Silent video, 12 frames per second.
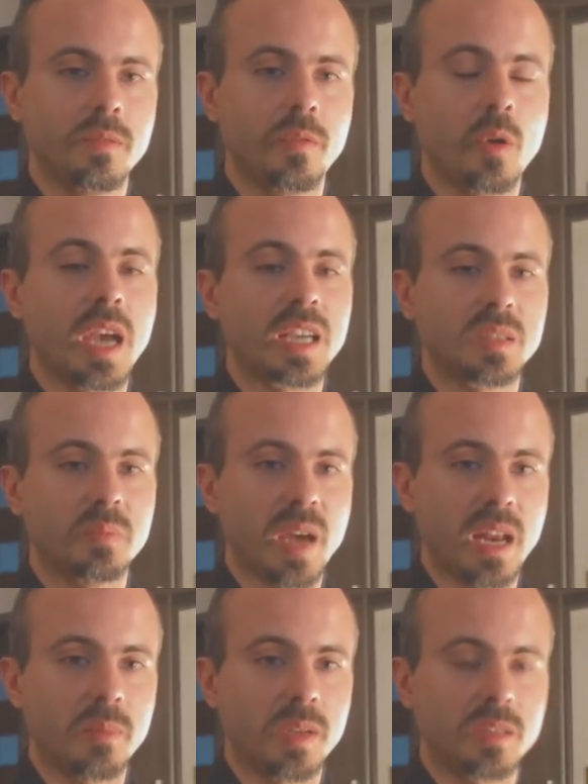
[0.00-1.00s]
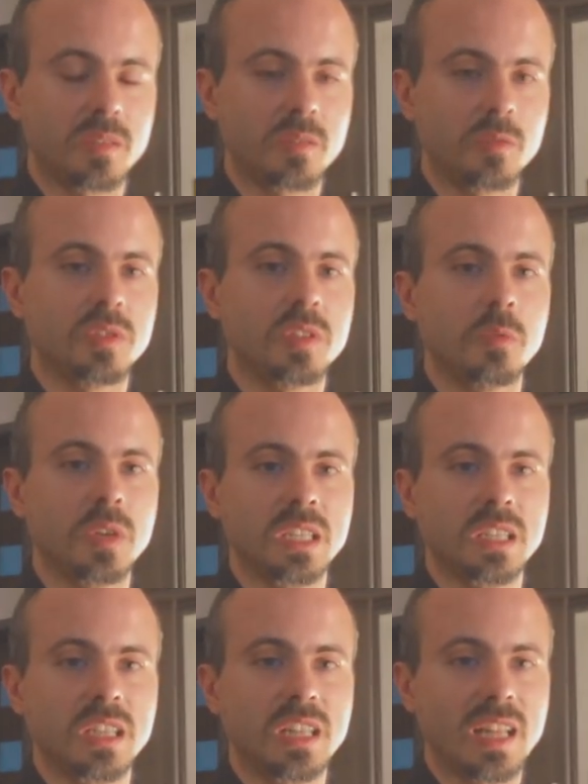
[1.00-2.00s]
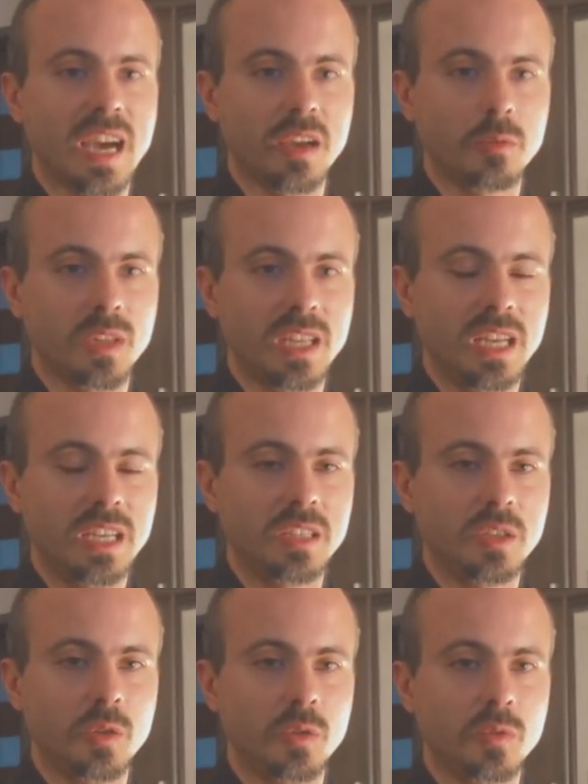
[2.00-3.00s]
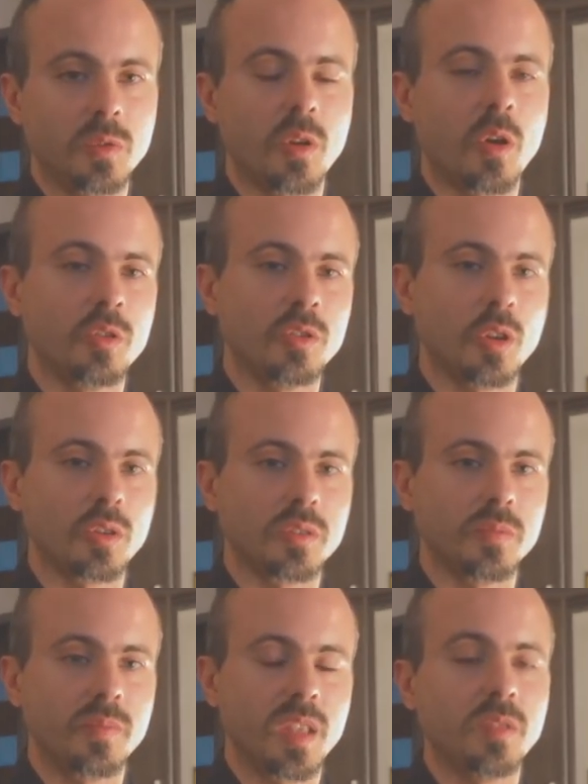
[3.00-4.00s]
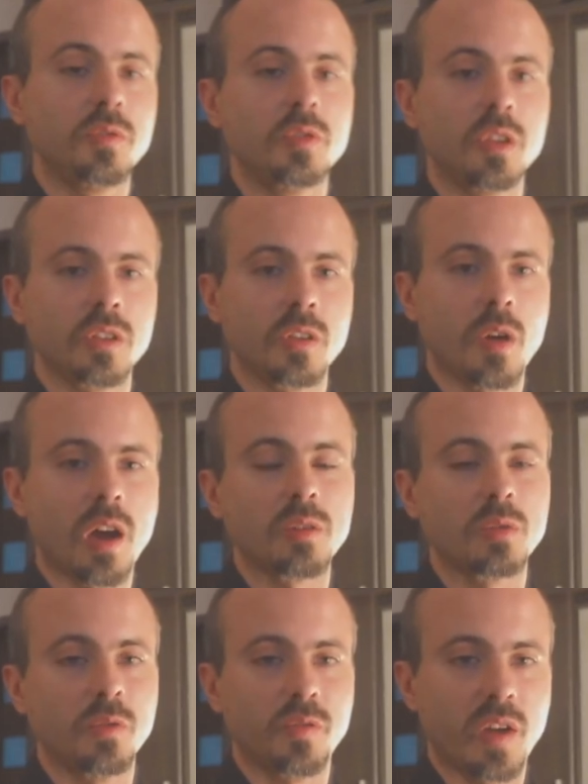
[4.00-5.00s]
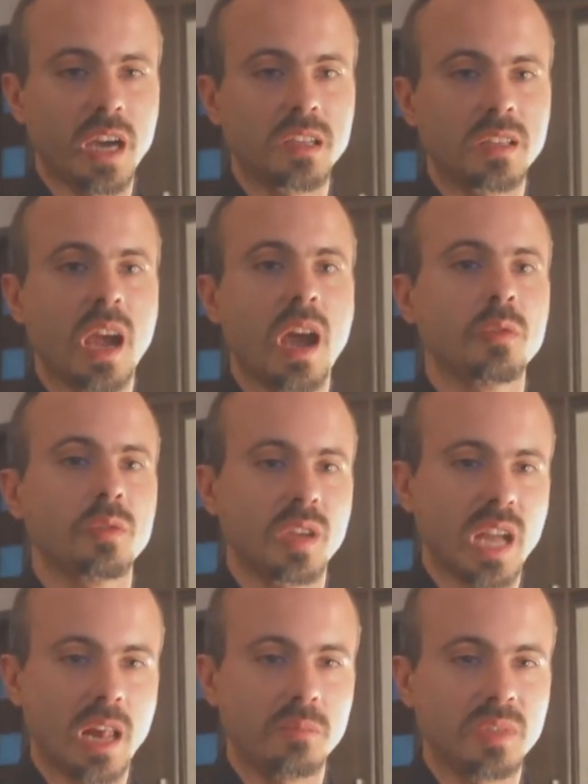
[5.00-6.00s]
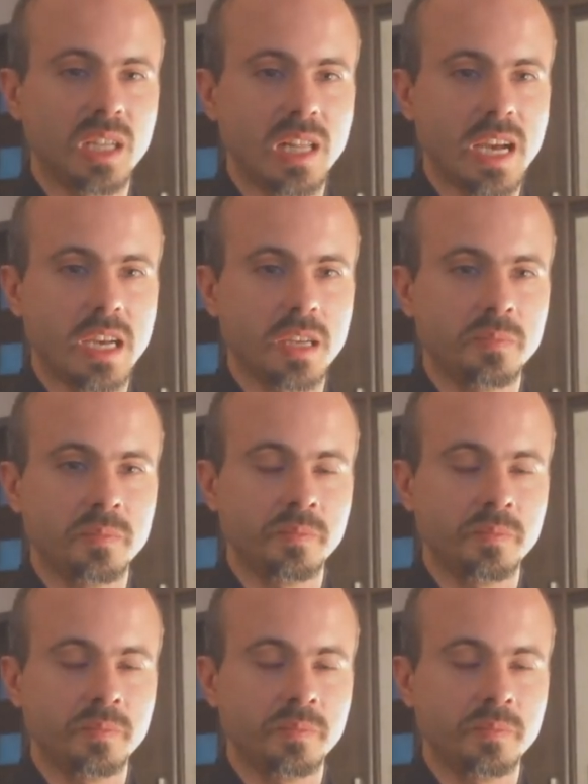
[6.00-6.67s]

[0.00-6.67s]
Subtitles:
for experiment to see whether the lion will eat you or not if you don't know how to fight, how to calm the lion,